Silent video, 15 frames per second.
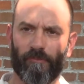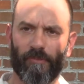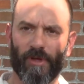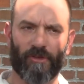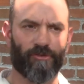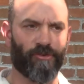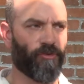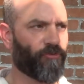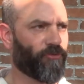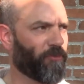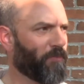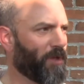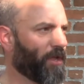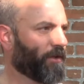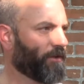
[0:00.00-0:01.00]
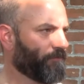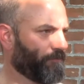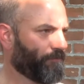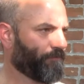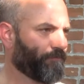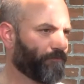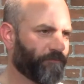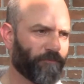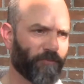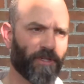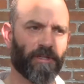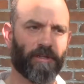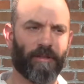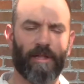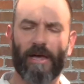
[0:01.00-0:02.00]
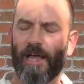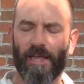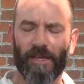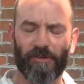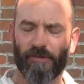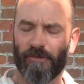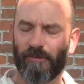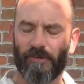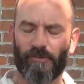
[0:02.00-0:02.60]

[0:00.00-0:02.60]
mixtures to make light.